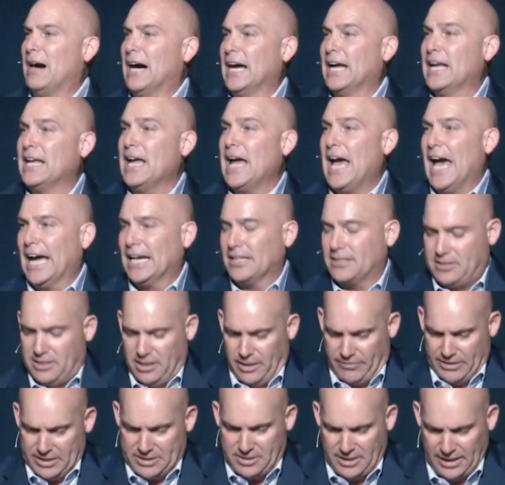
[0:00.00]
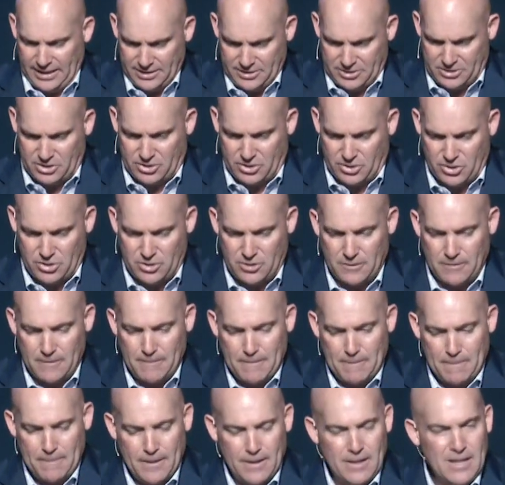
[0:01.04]
all of my
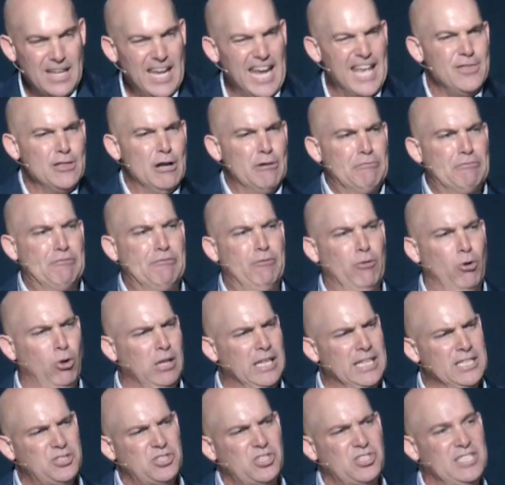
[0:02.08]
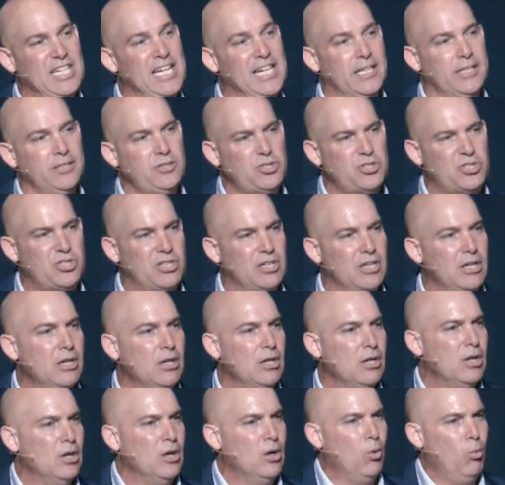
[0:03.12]
activities. In the fullest
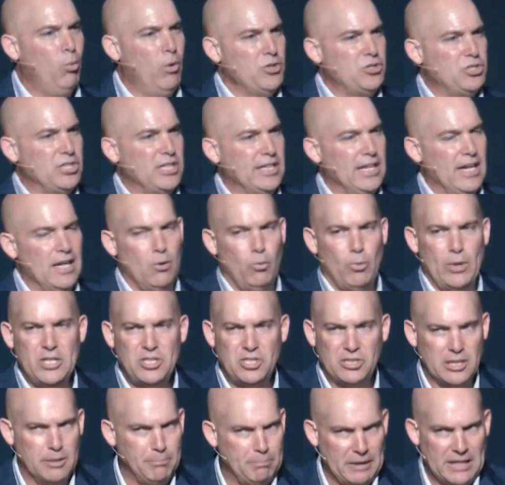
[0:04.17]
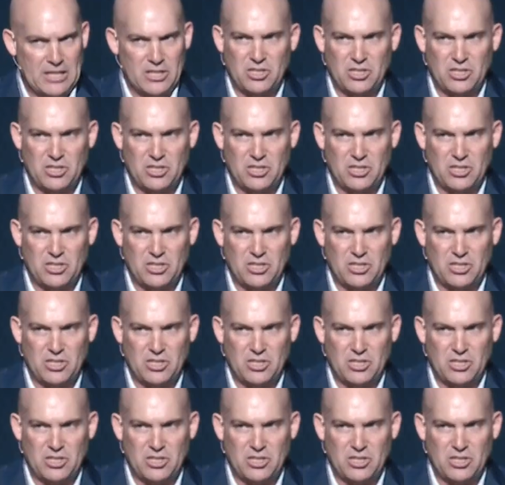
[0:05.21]
sense, once again, we